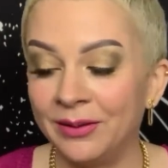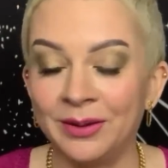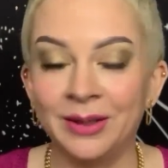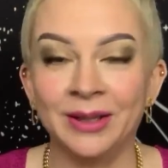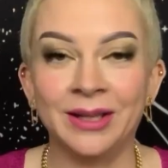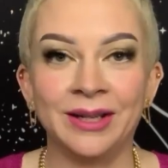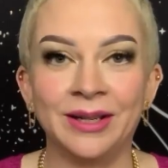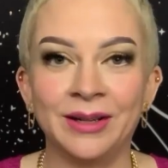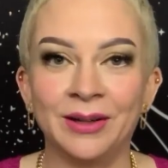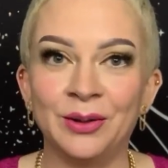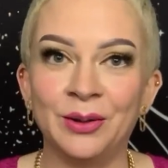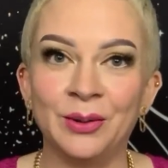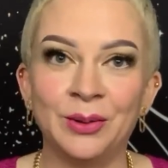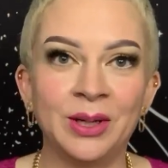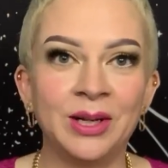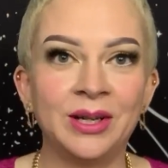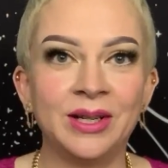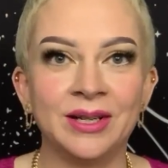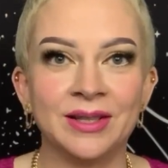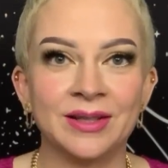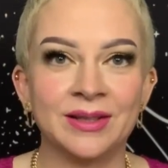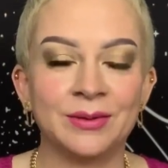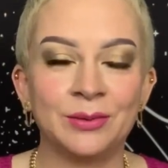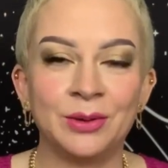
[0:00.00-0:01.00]
like
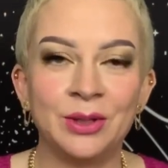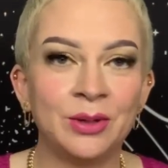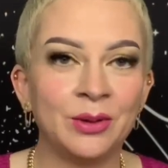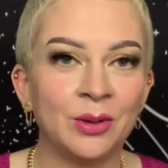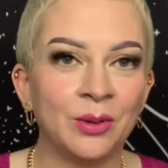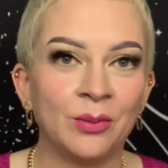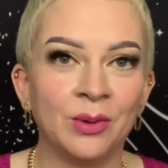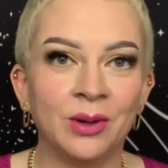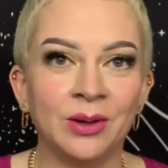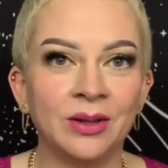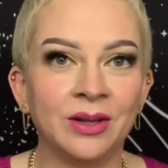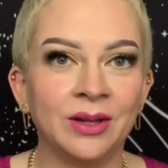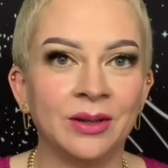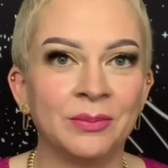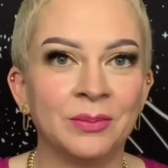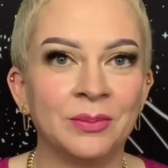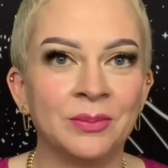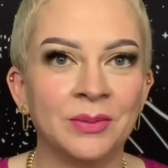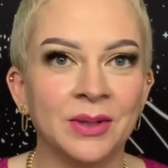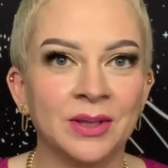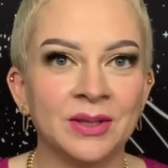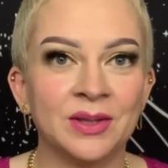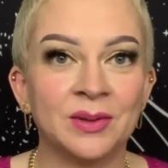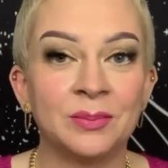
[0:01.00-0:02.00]
Aquarius, so you don't want
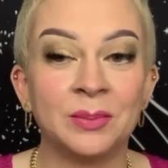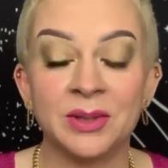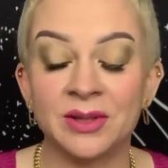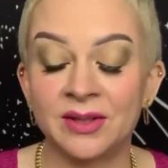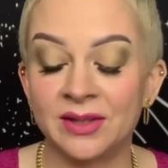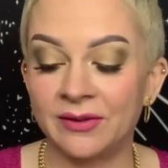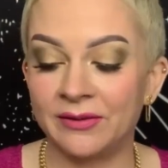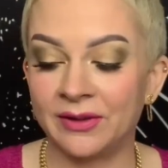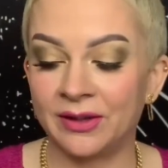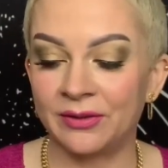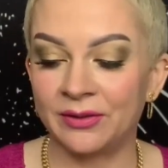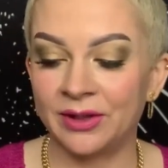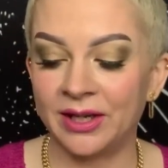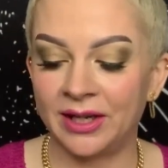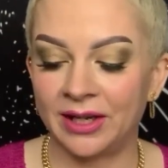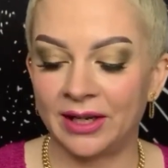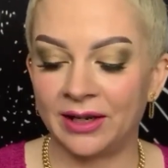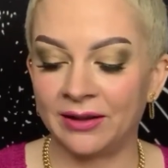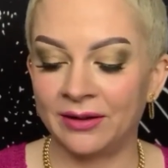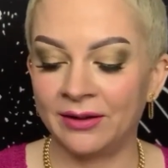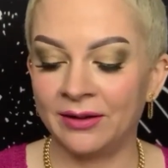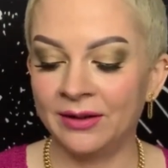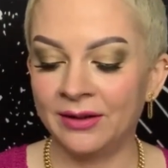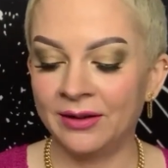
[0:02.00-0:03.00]
a specific
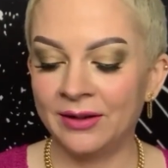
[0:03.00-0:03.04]
reading.